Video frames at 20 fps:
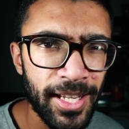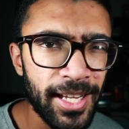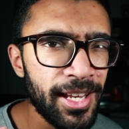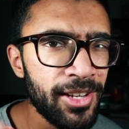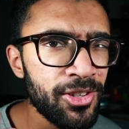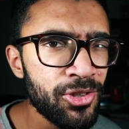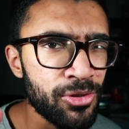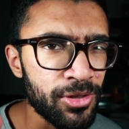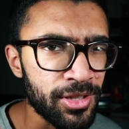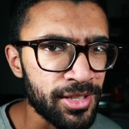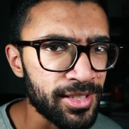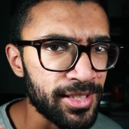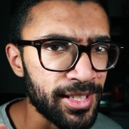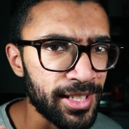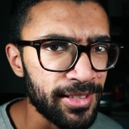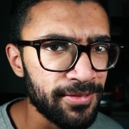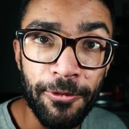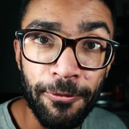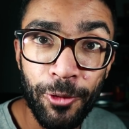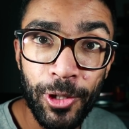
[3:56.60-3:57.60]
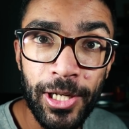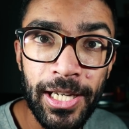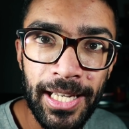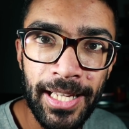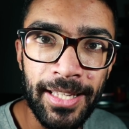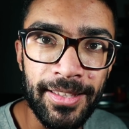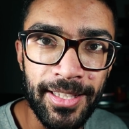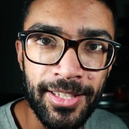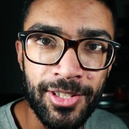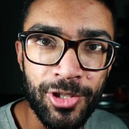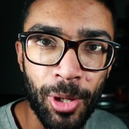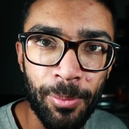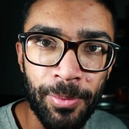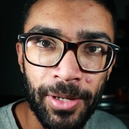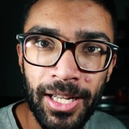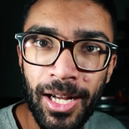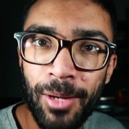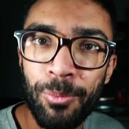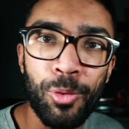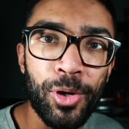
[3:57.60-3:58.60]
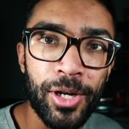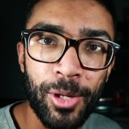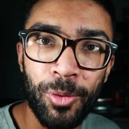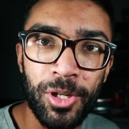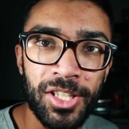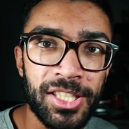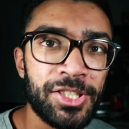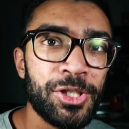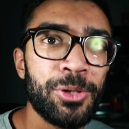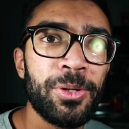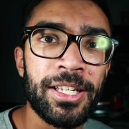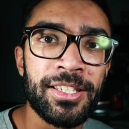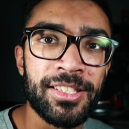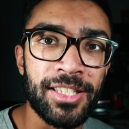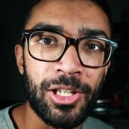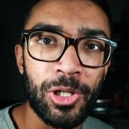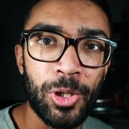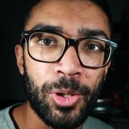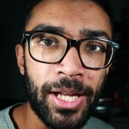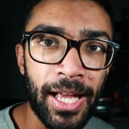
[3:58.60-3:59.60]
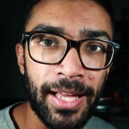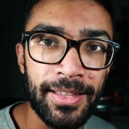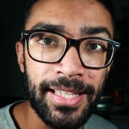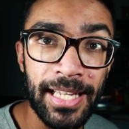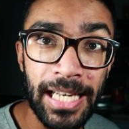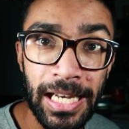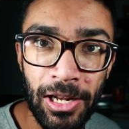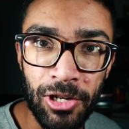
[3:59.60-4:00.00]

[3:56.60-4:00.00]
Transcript: Interesting. To fully link this topic up, what I want to do is to look at the